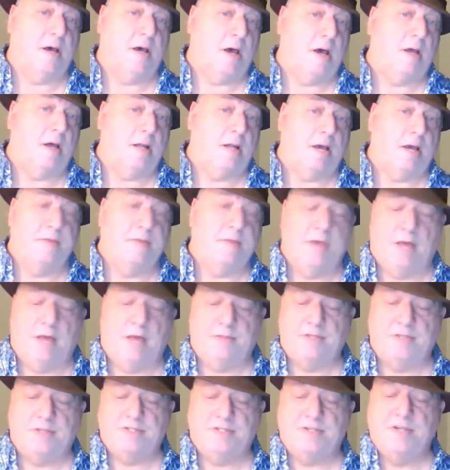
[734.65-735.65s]
I like
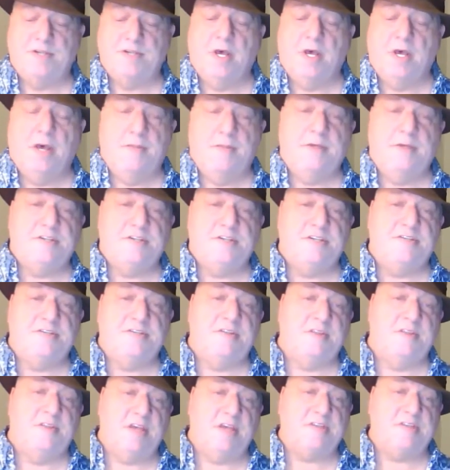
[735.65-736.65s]
that. This is
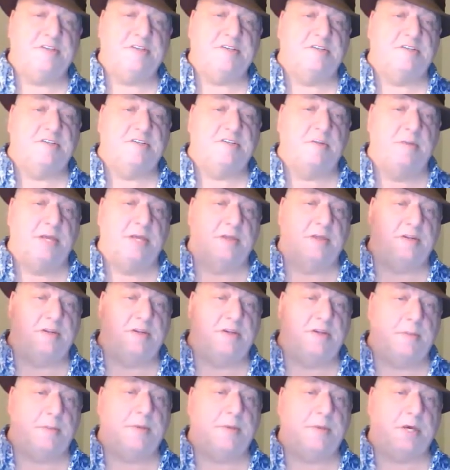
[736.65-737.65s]
to me
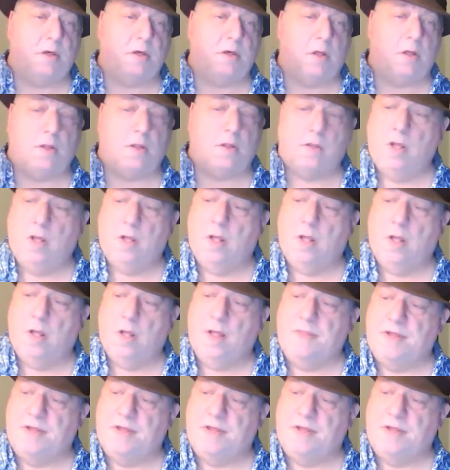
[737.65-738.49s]
the typical